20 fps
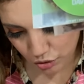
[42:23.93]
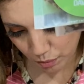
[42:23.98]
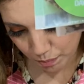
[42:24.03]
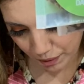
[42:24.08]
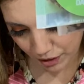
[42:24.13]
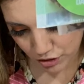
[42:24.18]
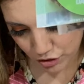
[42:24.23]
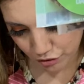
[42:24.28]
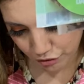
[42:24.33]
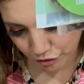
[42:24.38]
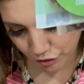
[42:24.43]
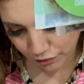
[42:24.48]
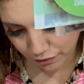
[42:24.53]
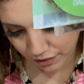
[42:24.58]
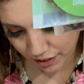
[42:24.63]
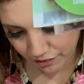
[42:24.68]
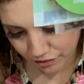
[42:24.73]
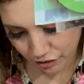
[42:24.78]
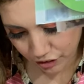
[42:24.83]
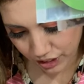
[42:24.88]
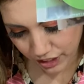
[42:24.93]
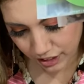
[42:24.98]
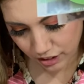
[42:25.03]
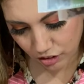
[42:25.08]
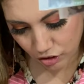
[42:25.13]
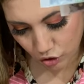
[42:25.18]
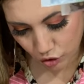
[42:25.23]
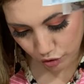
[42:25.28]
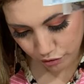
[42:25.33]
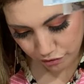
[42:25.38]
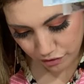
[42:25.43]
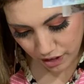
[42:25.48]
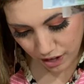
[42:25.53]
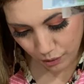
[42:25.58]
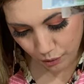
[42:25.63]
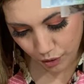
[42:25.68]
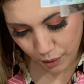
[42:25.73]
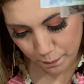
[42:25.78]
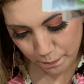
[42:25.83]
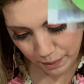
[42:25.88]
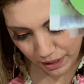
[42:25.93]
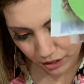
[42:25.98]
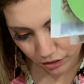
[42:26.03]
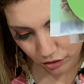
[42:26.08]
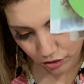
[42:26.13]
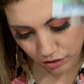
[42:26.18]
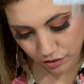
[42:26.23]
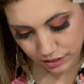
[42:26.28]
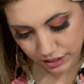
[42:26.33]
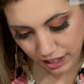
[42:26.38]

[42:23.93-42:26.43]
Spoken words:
passion fruit flavoring, cornflower petal,